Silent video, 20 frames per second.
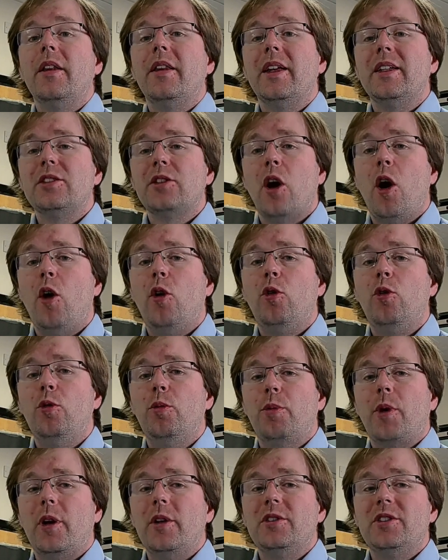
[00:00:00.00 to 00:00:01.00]
This whole
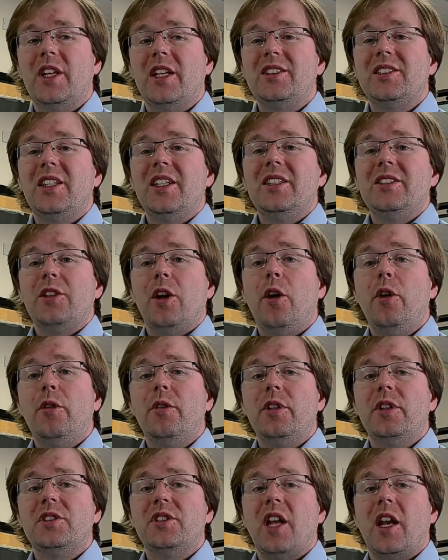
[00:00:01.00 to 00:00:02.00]
process is
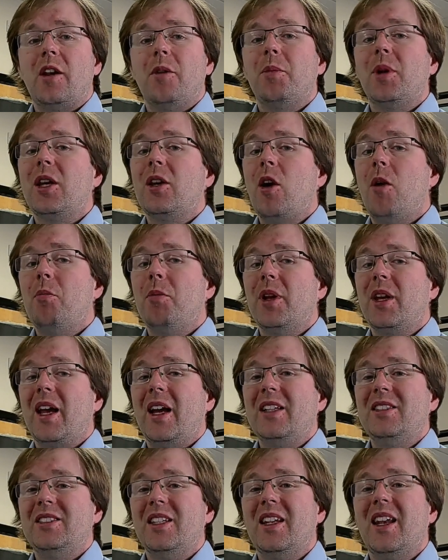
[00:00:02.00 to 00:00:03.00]
understandably
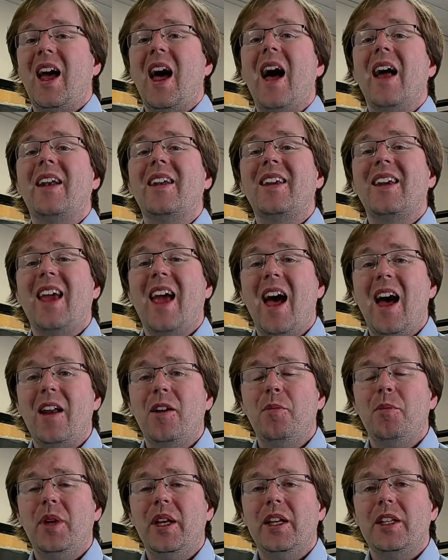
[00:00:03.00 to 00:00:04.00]
complicated and
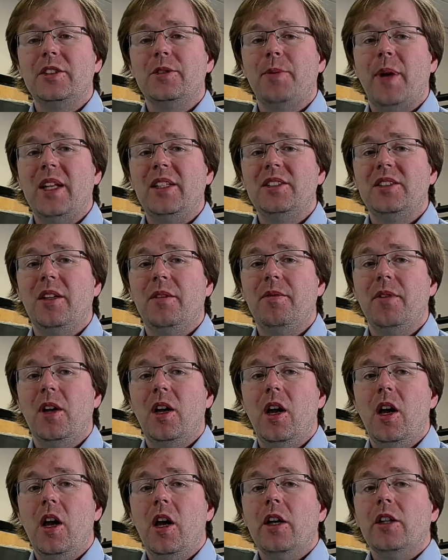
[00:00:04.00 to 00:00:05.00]
can be expensive,
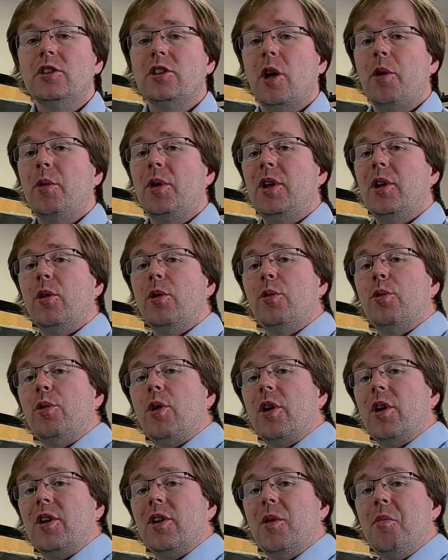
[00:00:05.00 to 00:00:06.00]
so with your
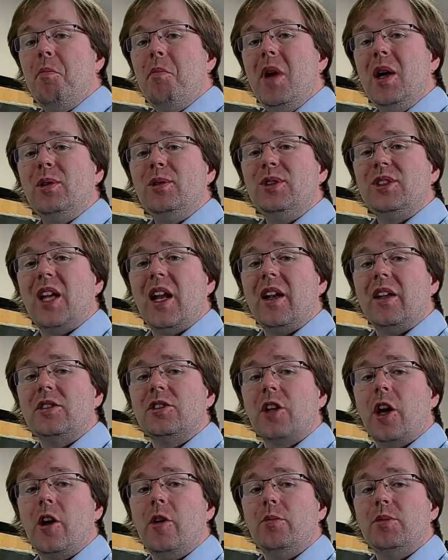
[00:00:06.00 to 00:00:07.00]
run-of-the-mill
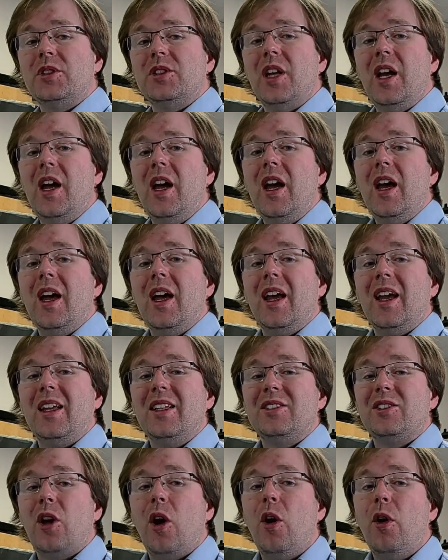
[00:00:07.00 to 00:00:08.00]
telescopes,
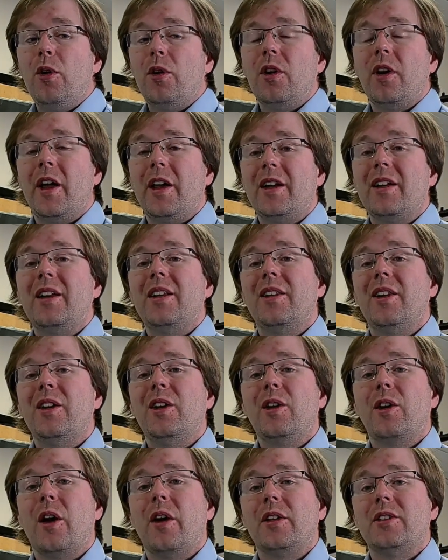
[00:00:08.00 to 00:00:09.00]
it's unlikely that
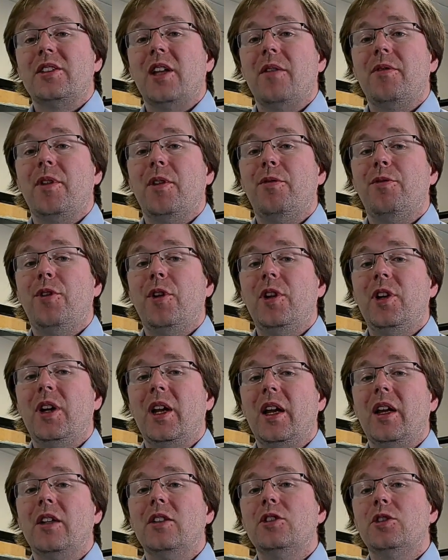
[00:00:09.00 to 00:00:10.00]
you're going to have the
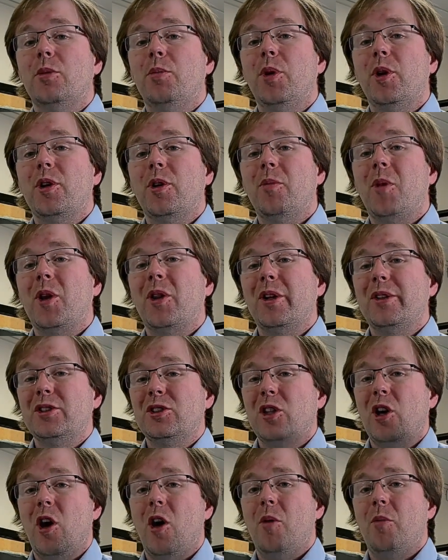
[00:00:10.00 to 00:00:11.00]
funding to put them on the
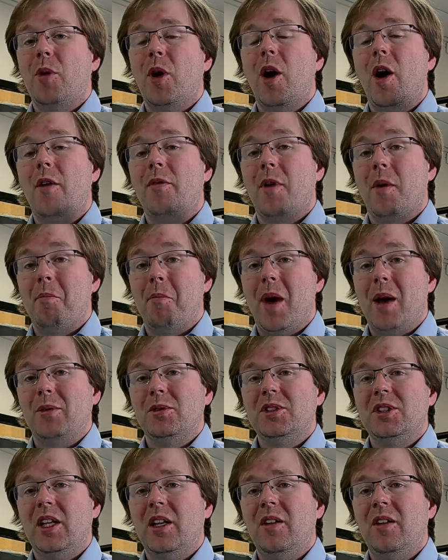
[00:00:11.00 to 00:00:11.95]
top of a mountain.